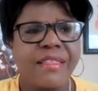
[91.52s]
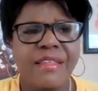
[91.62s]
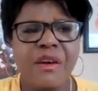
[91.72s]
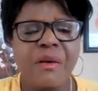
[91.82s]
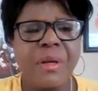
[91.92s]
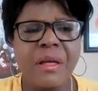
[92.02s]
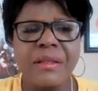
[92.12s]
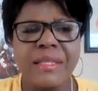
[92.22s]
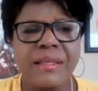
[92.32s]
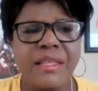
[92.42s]
The other
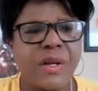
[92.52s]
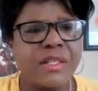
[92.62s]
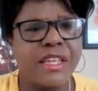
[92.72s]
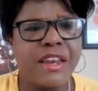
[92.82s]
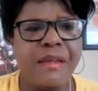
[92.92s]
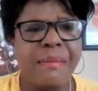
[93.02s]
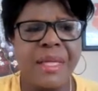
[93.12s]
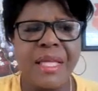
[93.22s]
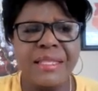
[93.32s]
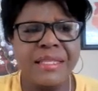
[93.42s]
monk looked at him
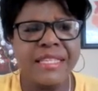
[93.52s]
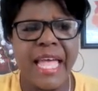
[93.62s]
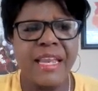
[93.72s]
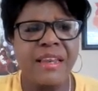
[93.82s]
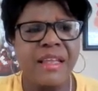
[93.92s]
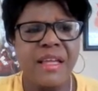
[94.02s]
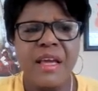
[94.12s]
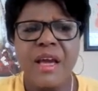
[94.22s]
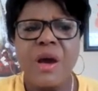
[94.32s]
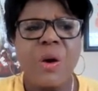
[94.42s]
and said,
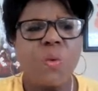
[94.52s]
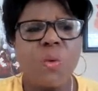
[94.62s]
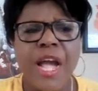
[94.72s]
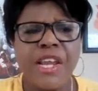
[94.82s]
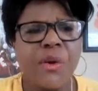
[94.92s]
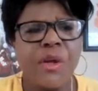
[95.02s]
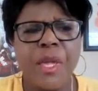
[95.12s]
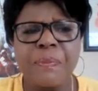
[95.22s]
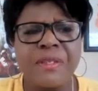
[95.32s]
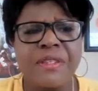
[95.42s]
"Why do you
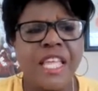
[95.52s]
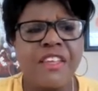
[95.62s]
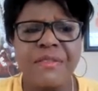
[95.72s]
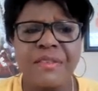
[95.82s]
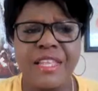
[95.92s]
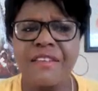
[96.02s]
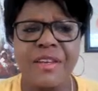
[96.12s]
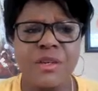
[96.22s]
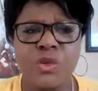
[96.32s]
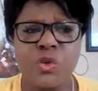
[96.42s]
keep
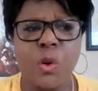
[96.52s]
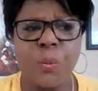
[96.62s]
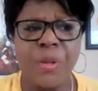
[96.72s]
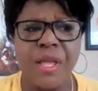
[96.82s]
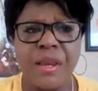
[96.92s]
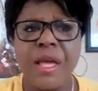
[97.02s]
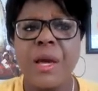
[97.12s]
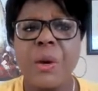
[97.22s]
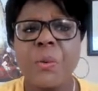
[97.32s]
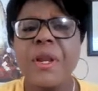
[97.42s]
saving the scorpion
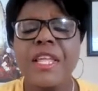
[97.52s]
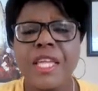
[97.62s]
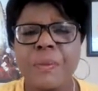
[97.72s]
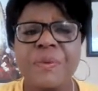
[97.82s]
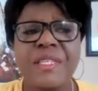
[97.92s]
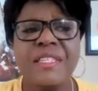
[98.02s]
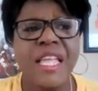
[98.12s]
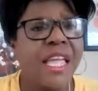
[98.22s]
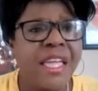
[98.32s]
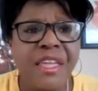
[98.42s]
when he keeps
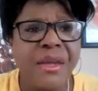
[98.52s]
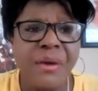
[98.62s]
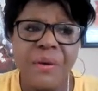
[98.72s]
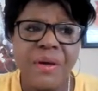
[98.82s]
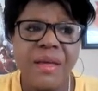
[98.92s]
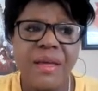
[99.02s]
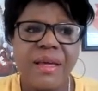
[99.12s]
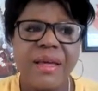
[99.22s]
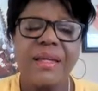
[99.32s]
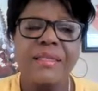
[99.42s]
stinging you?"
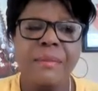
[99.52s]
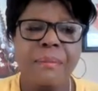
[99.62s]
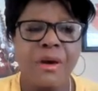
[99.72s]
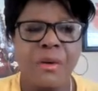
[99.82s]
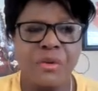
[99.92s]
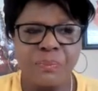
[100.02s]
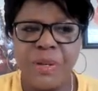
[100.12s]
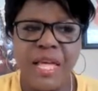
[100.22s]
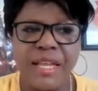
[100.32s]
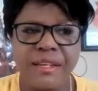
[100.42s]
The monk
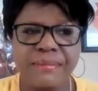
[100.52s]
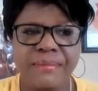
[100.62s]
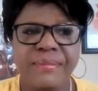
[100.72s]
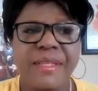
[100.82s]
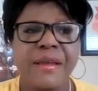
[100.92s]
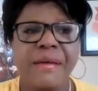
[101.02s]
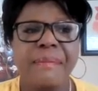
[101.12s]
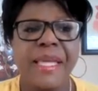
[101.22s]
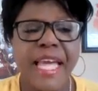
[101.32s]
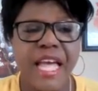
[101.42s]
replied,
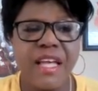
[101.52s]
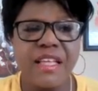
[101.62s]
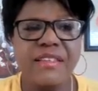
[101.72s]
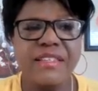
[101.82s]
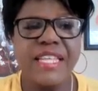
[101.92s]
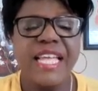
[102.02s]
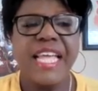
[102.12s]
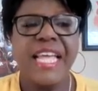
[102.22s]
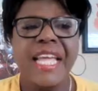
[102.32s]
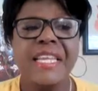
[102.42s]
"Because
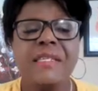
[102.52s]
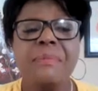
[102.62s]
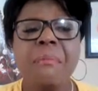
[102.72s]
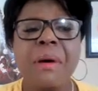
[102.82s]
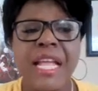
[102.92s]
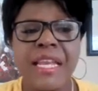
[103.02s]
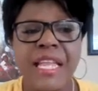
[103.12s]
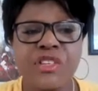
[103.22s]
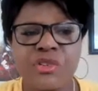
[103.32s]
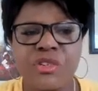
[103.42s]
it is my
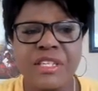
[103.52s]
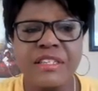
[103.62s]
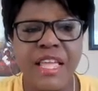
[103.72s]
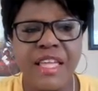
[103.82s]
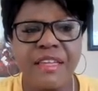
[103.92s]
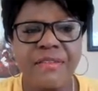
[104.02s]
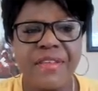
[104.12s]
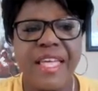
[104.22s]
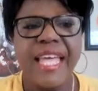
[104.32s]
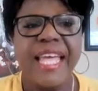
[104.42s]
nature to
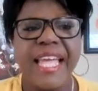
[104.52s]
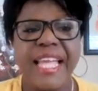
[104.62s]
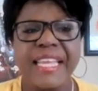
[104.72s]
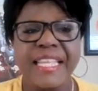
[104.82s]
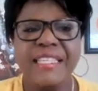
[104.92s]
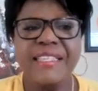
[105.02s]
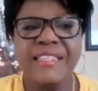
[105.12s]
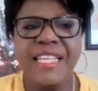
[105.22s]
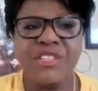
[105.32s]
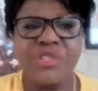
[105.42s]
save and his
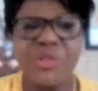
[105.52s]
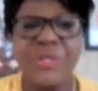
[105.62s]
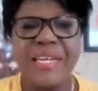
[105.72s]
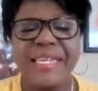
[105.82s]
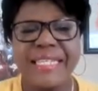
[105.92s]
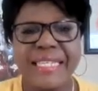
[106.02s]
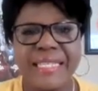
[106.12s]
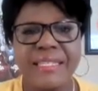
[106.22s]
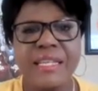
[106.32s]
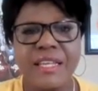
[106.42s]
nature to
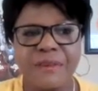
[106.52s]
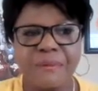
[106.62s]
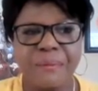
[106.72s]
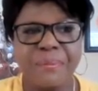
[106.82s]
sting."